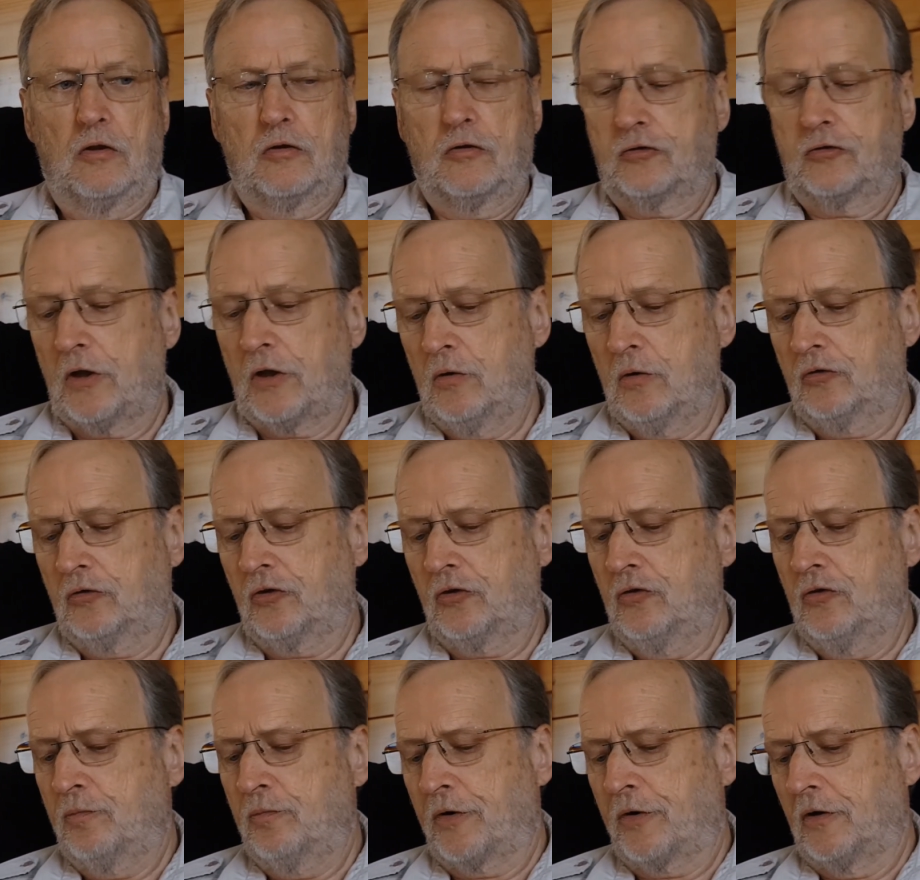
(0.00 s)
So
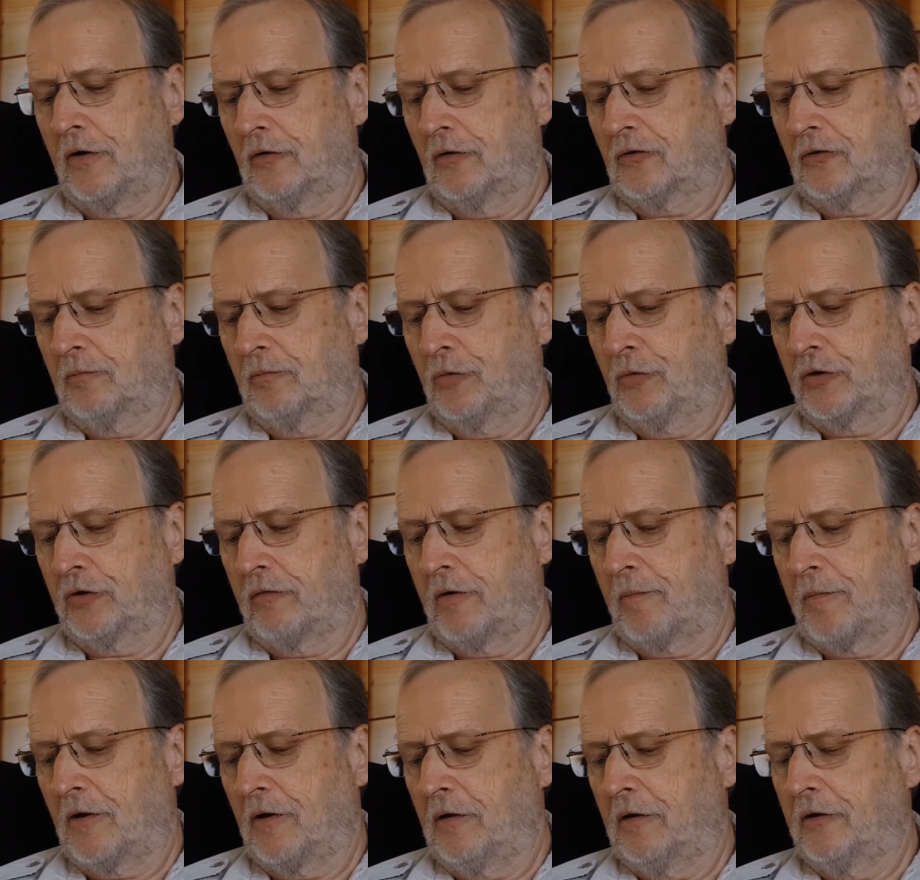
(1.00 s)
too, Prince, Buddha
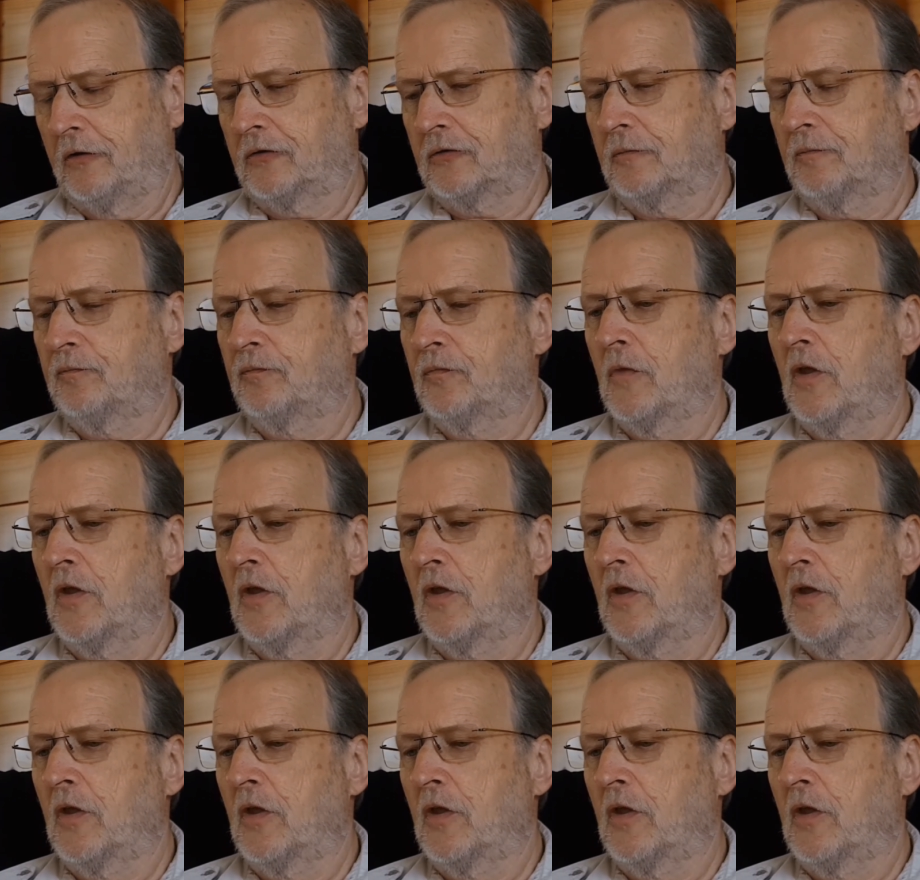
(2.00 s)
replies,